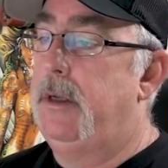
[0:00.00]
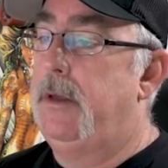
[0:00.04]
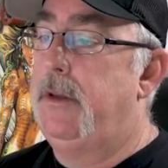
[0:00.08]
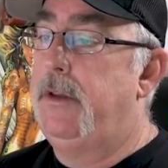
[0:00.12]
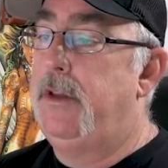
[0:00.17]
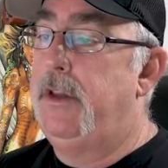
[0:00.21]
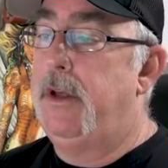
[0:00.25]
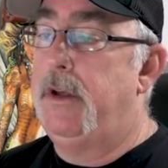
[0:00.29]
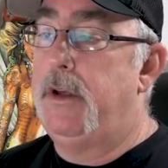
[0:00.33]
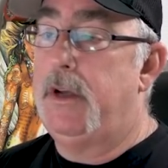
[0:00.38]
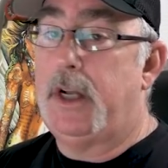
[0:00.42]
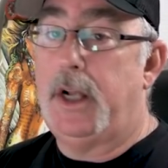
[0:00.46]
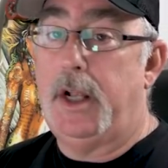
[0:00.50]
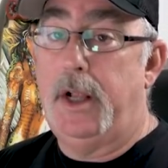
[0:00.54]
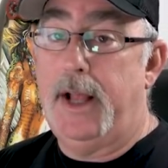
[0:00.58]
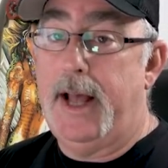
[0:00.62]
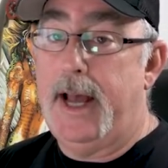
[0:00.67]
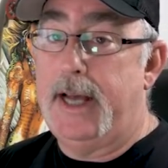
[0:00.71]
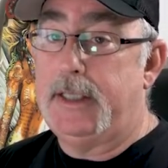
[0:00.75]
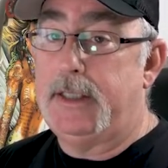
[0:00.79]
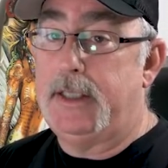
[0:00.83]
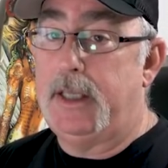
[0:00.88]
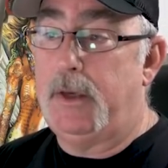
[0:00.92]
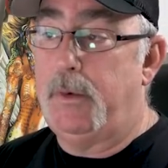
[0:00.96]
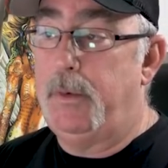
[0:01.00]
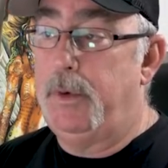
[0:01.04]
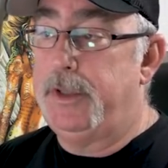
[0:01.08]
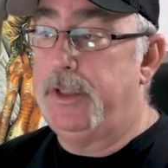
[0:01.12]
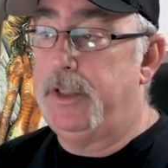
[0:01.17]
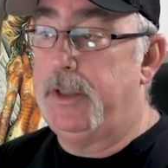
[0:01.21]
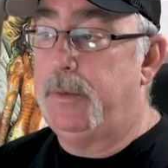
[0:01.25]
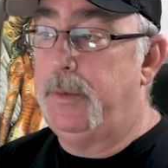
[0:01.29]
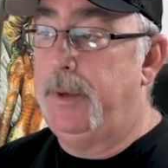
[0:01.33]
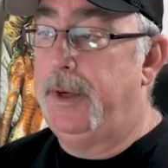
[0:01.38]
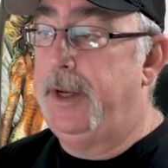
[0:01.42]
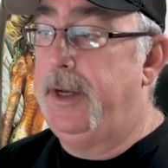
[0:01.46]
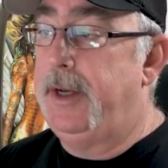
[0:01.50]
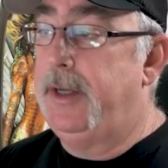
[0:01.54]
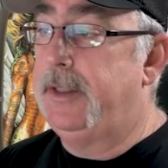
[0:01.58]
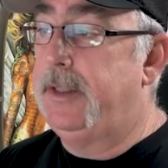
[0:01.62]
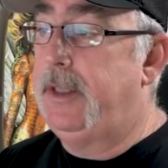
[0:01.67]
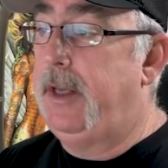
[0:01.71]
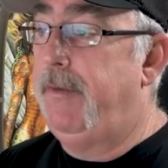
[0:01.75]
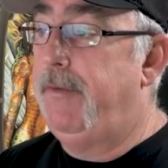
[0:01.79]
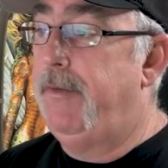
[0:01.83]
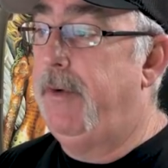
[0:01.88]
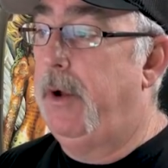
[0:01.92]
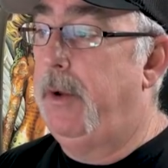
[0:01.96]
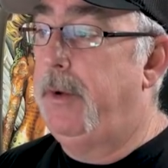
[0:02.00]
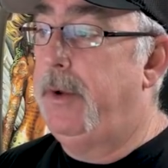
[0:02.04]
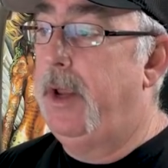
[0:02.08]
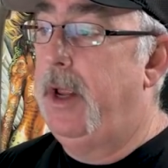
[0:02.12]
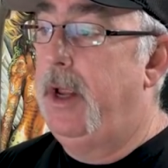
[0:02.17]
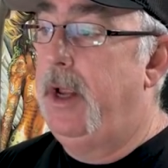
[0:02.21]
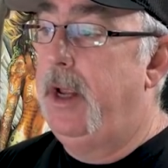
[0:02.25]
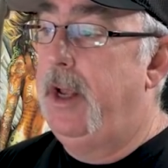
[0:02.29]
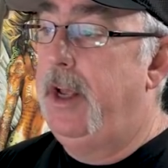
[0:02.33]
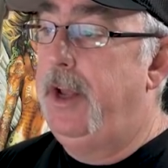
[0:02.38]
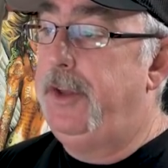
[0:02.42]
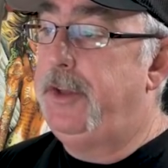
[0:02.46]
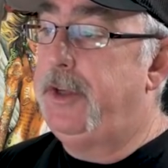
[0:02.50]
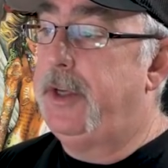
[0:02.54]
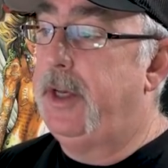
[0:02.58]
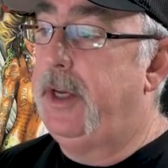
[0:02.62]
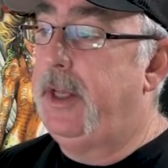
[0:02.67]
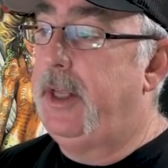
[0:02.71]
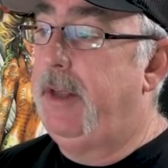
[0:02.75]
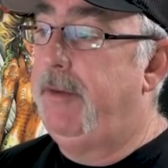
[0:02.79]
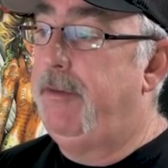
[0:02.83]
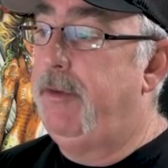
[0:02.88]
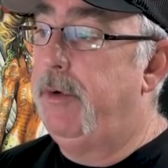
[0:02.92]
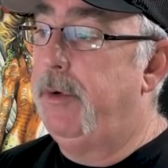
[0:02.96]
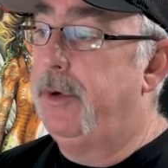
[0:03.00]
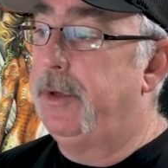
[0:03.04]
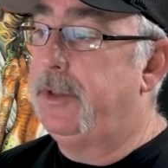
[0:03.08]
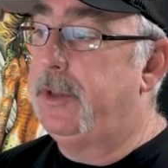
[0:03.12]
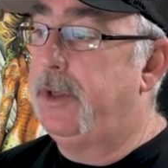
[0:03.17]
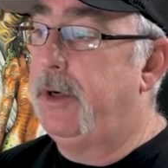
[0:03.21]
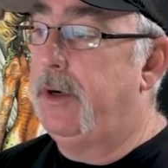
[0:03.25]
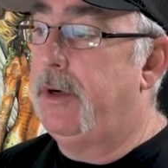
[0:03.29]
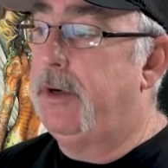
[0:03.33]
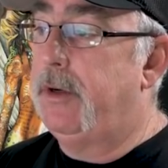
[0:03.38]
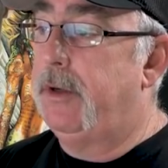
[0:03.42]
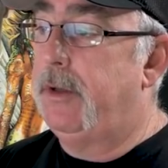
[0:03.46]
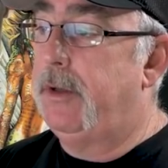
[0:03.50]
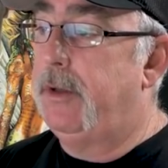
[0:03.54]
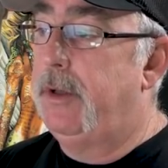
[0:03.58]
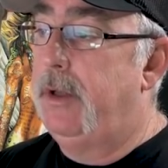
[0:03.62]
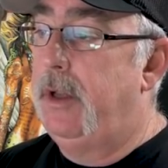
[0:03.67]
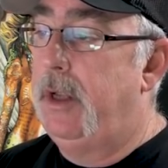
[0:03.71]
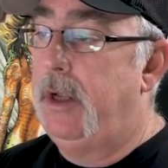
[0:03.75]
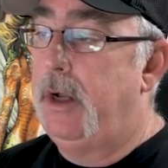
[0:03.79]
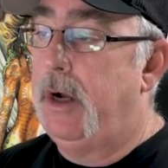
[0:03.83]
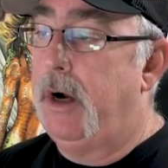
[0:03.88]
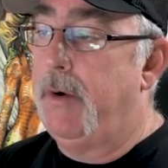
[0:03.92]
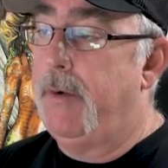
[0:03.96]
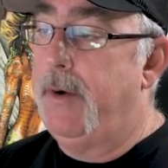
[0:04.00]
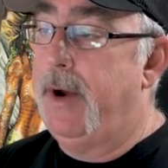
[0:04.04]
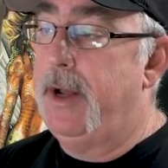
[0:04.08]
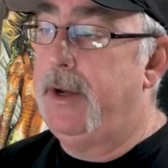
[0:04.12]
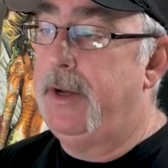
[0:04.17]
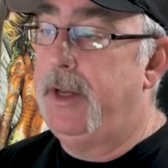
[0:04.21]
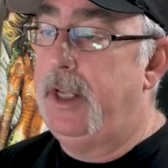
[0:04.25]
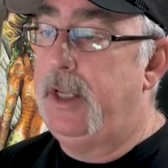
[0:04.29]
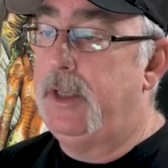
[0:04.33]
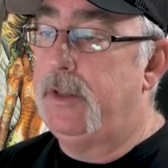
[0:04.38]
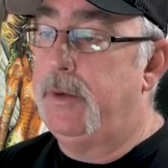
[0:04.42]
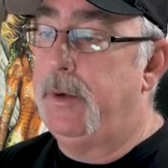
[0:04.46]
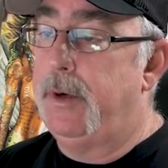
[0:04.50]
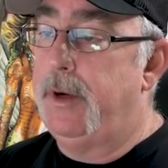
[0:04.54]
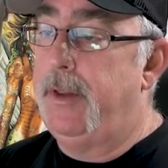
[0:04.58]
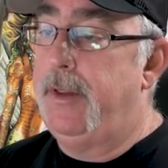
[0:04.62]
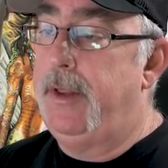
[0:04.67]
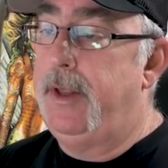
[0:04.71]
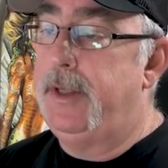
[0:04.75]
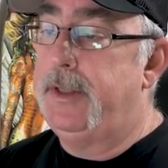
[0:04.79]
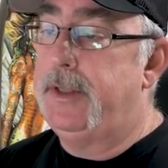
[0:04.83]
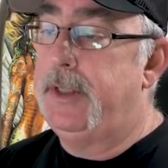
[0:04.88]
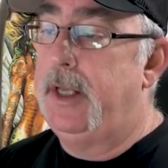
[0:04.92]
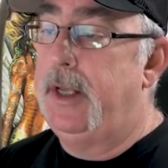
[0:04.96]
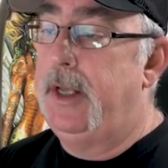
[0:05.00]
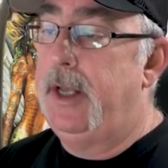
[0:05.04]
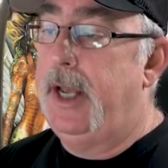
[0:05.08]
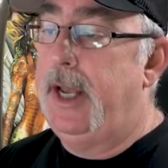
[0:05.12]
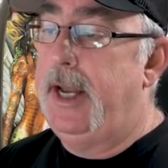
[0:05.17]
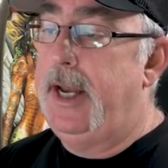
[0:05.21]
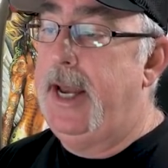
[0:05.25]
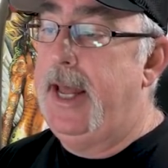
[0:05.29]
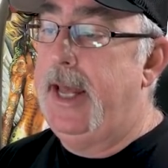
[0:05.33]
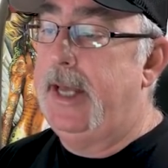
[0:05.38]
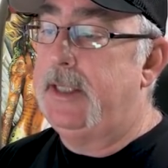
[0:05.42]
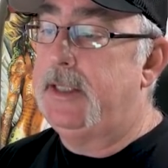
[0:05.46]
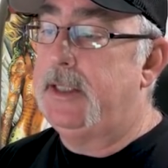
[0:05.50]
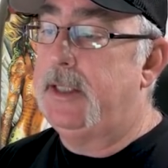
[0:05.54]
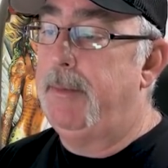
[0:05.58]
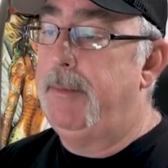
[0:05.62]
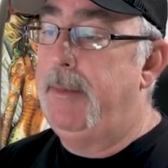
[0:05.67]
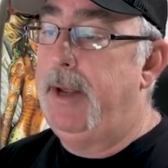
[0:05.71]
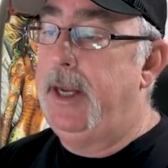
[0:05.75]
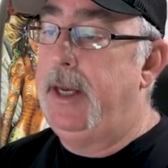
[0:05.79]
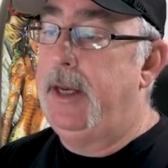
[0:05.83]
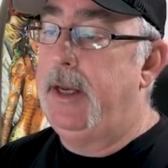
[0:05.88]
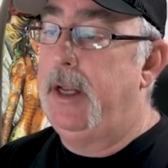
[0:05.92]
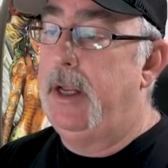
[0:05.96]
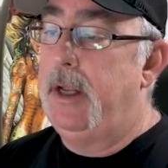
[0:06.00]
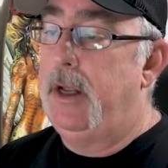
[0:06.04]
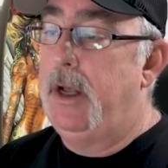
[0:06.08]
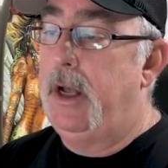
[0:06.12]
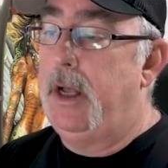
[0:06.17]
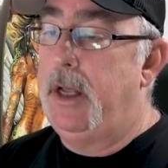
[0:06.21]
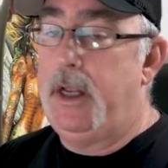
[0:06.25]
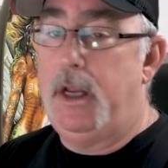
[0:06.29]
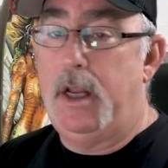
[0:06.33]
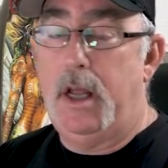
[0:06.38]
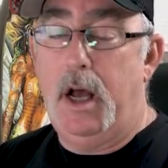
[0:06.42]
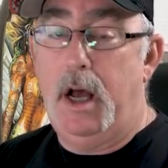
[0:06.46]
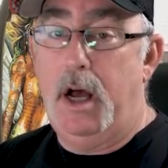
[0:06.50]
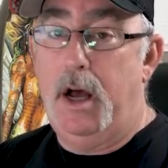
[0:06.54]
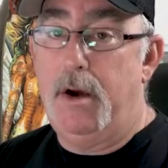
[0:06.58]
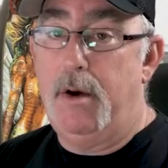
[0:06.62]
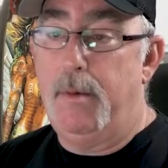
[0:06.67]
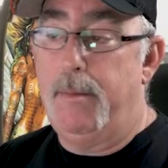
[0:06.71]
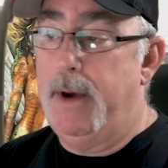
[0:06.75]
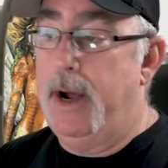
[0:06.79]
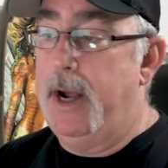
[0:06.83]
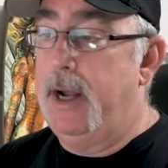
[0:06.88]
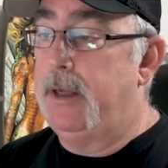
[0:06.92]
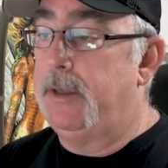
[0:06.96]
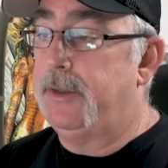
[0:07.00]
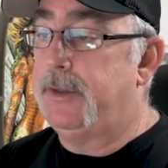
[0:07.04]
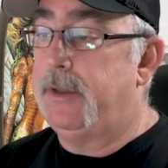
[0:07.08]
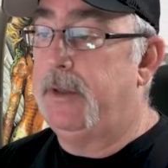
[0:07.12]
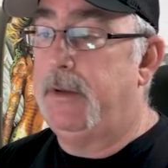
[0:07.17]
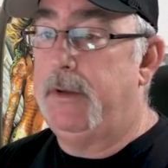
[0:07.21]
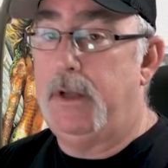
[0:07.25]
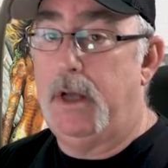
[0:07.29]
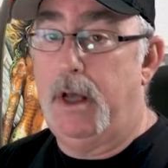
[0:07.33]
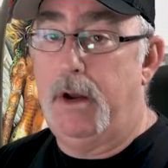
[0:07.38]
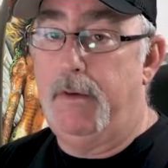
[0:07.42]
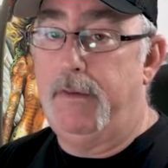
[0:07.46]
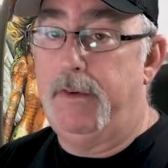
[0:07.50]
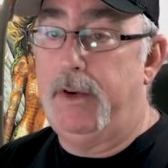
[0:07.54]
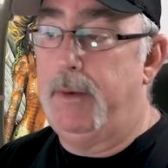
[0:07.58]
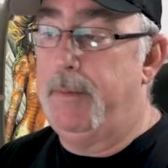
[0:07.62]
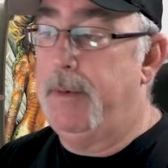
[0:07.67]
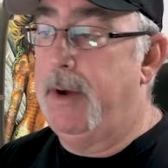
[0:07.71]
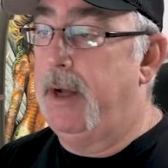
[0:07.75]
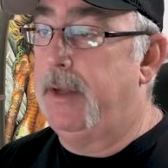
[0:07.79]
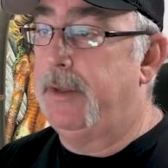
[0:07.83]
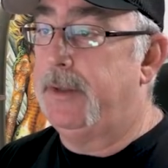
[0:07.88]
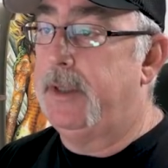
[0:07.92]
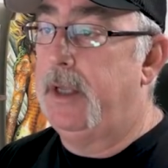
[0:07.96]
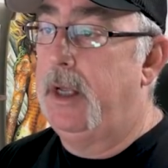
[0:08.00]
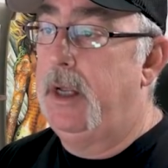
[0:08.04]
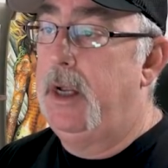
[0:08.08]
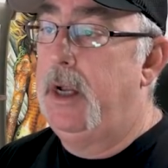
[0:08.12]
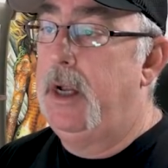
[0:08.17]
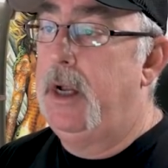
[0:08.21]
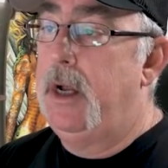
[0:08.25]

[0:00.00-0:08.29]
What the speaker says: the classic, which is what it is default, it's going to give you a circle around each one of these and estimate 100 miles, 150 miles.